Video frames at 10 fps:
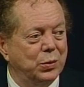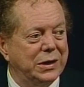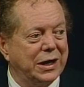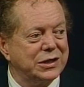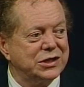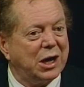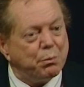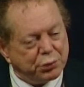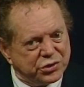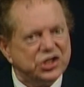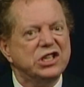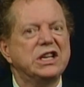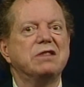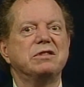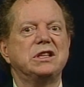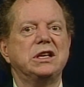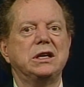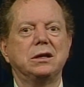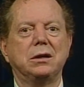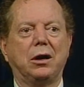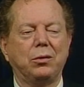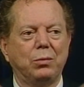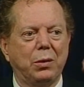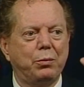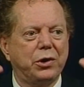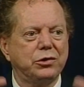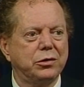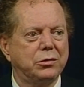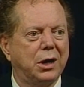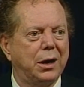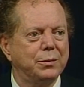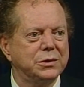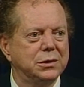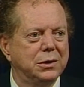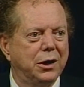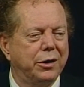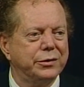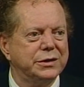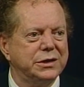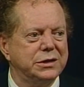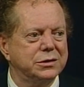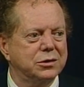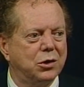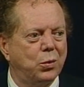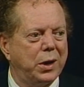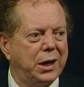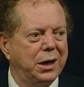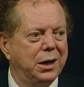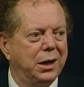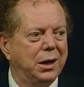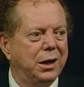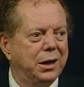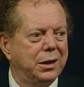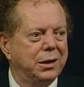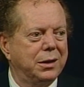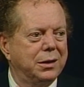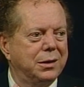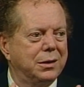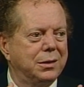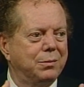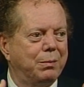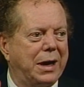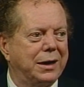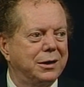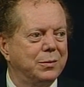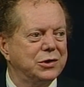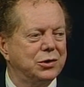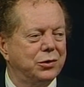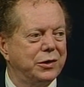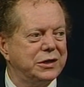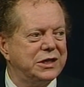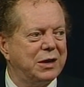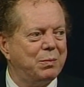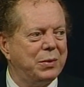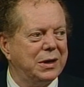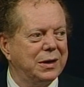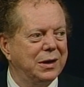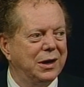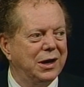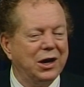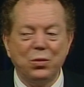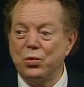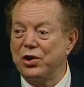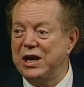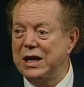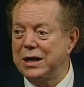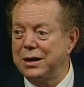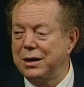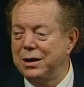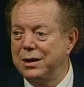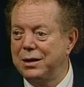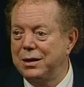So we got to stop pushing everything. Our blood pressure drops, our diseases go away back comes the door, they step in, and we're in.